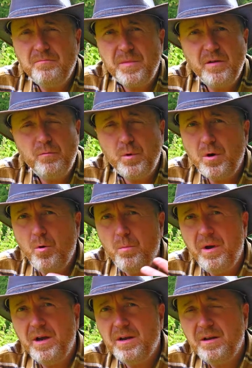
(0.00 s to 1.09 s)
if we go
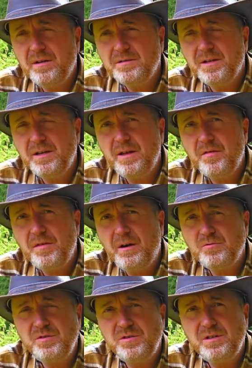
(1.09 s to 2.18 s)
back, say,
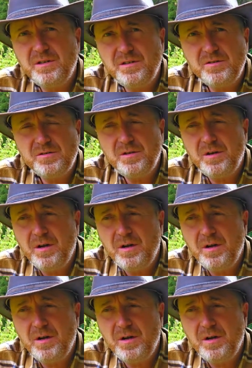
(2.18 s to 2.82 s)
1,000 years,